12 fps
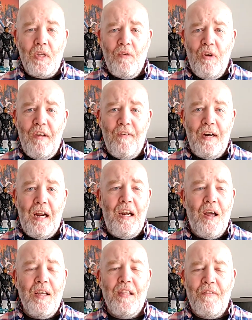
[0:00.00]
really fun. I
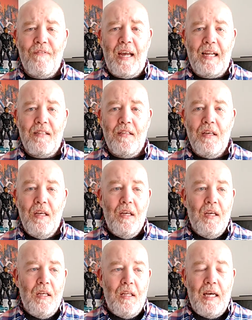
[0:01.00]
like the fact,
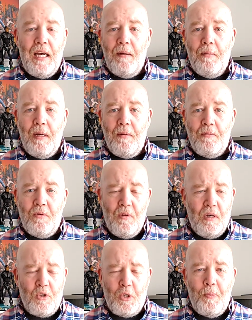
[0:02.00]
and
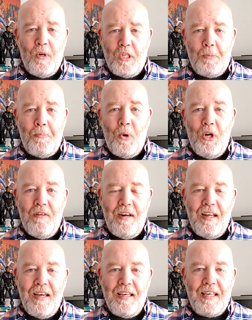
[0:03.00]
I've just put a spoiler
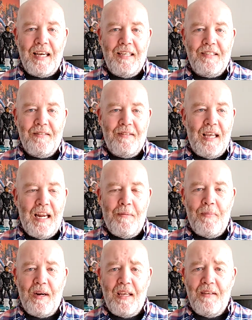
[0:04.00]
alert in case
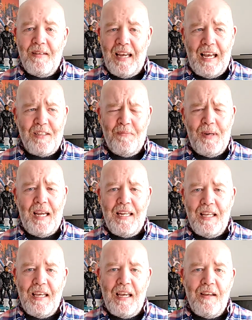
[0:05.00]
anybody hasn't
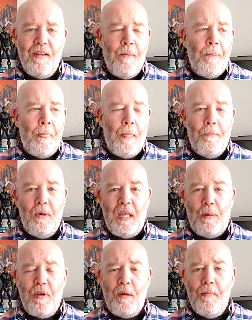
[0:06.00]
played it yet, but
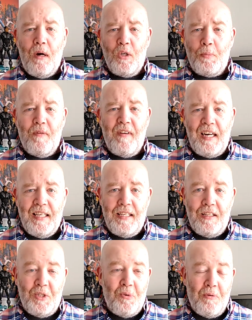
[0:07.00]
they bring Miles
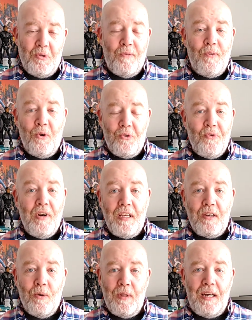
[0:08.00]
Morales into it, which I thought was
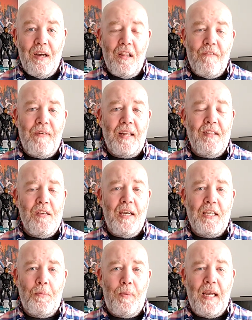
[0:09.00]
really cool. And I like the fact that you
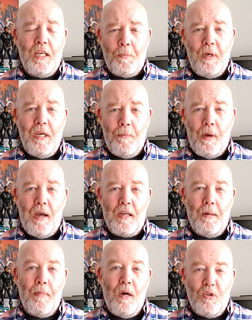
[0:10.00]
get to play as Peter
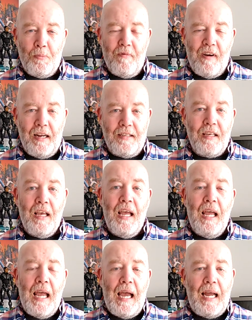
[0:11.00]
Parker, Miles Morales,
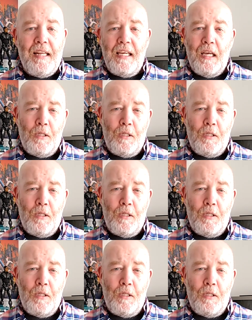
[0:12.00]
and you